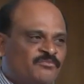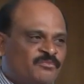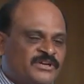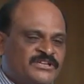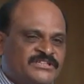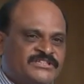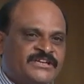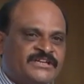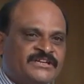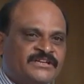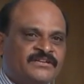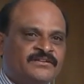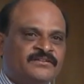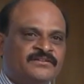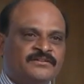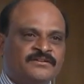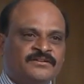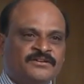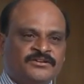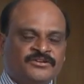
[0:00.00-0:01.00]
budget
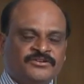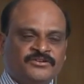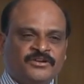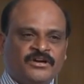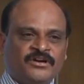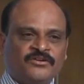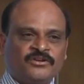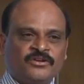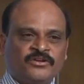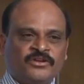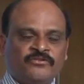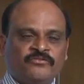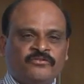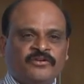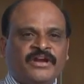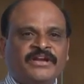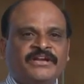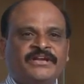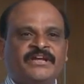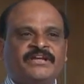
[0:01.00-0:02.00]
you have to give
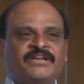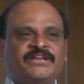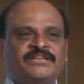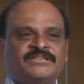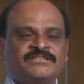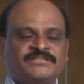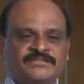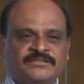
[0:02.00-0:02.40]
entire